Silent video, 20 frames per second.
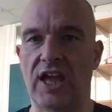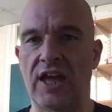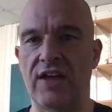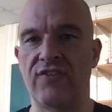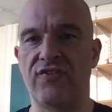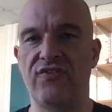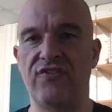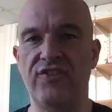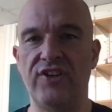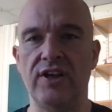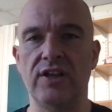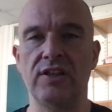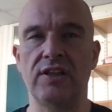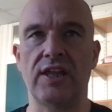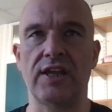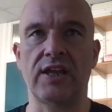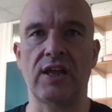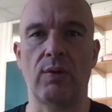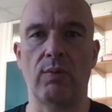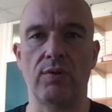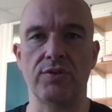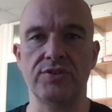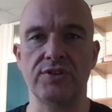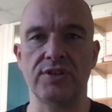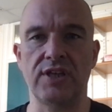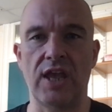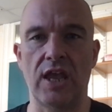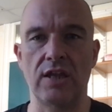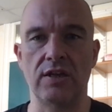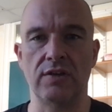I felt like I
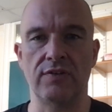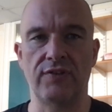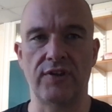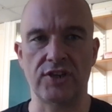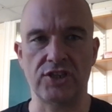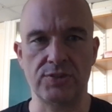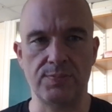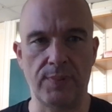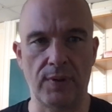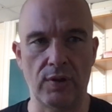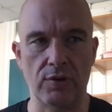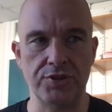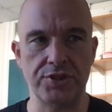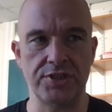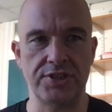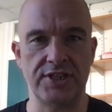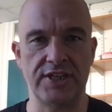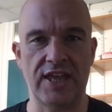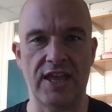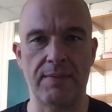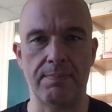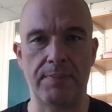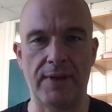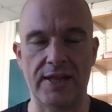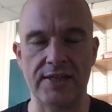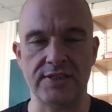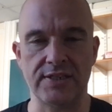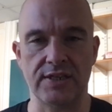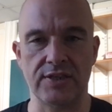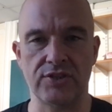wasn't getting enough exposure to get
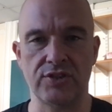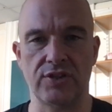better.